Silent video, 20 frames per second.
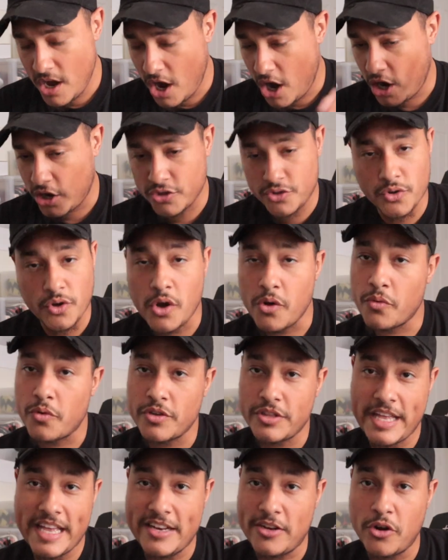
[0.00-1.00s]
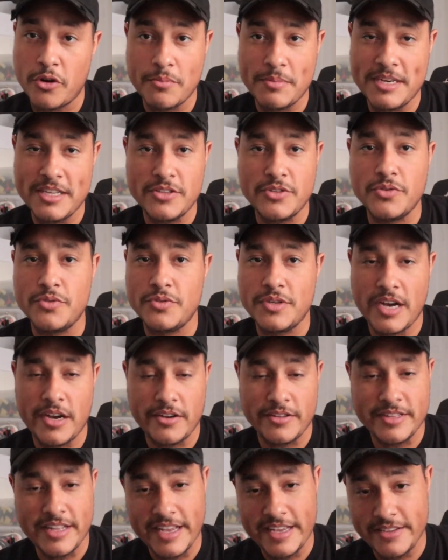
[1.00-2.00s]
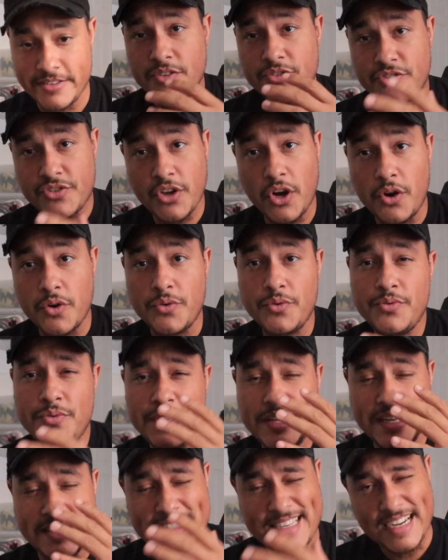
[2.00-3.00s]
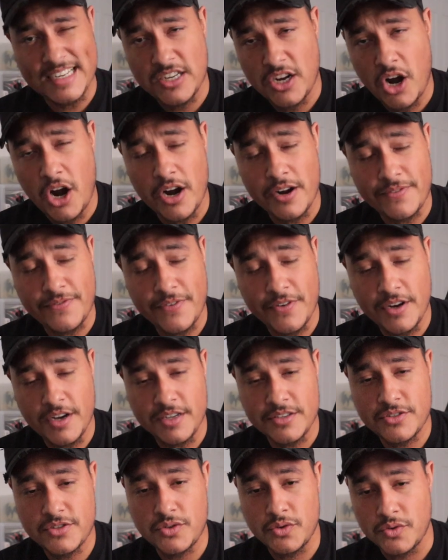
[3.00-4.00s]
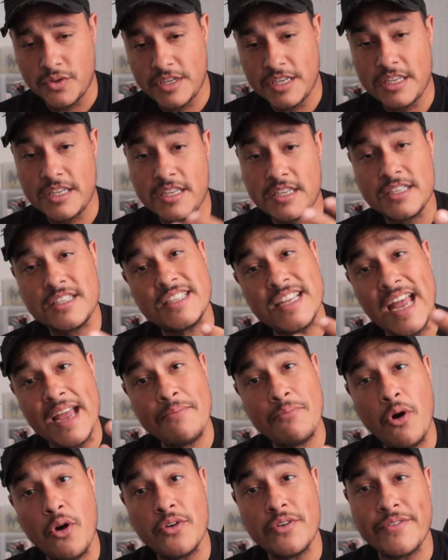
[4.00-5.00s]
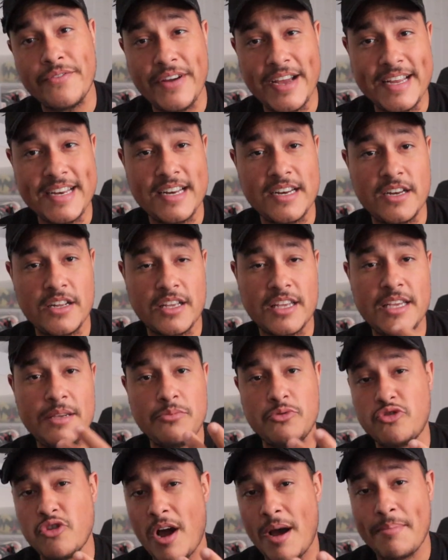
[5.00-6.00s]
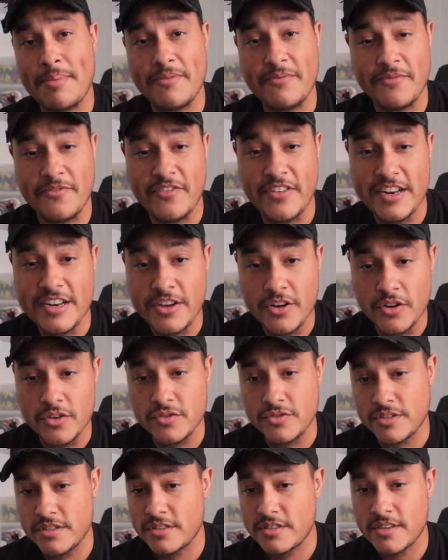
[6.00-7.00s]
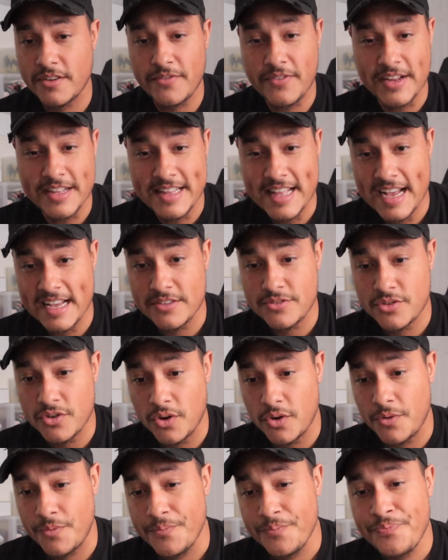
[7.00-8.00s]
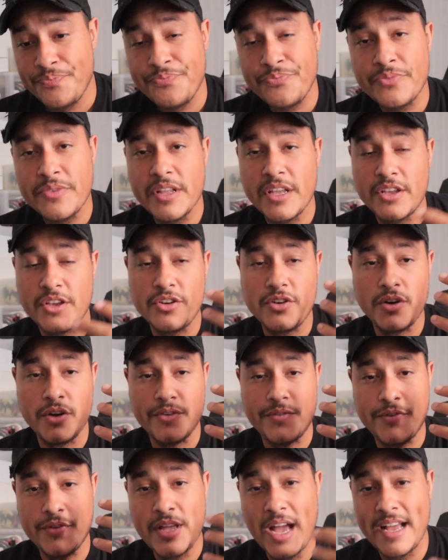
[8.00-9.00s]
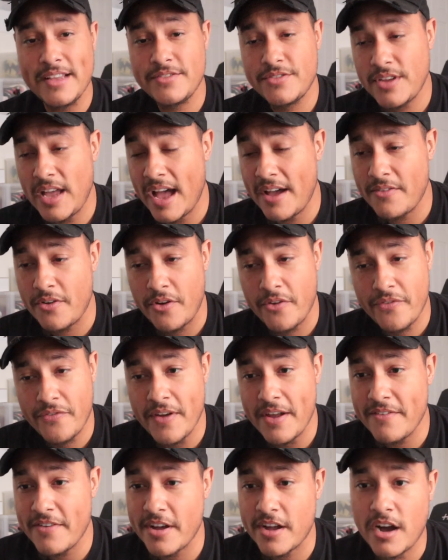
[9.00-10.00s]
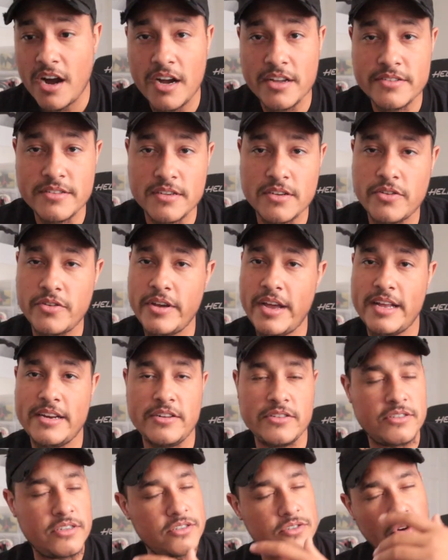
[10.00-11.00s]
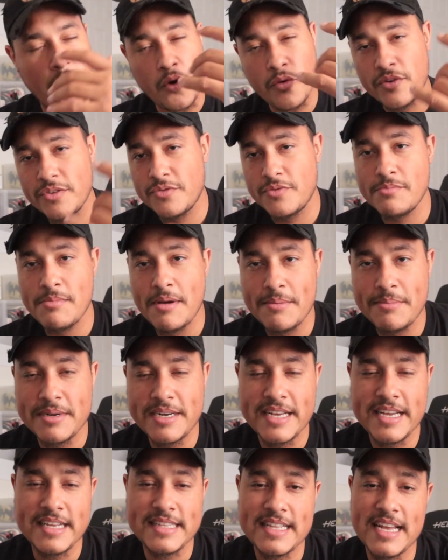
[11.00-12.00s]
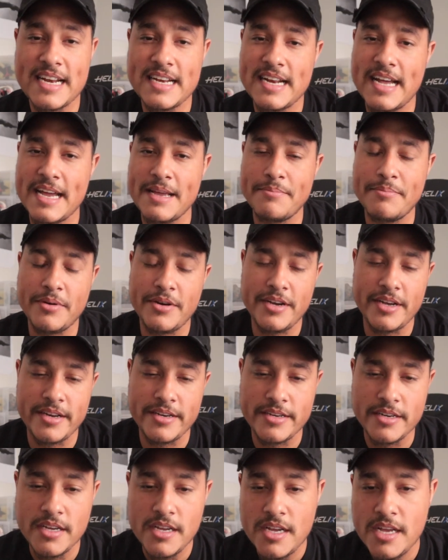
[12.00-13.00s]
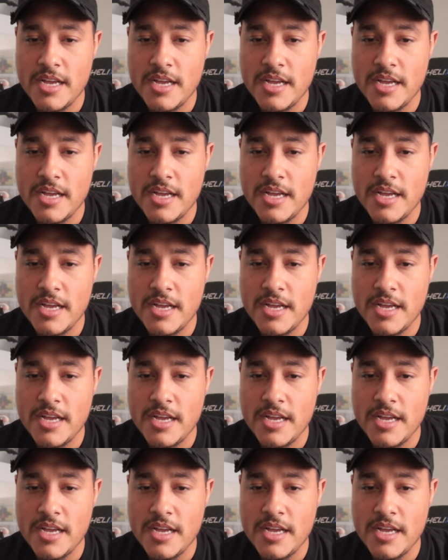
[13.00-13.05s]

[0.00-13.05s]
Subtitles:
are doing what they normally do nowadays. So it's kind of hard for us to stay motivated and keep dropping videos and stuff like that. So, you know, if you guys have a favorite content creator, just always remember to hit that like button,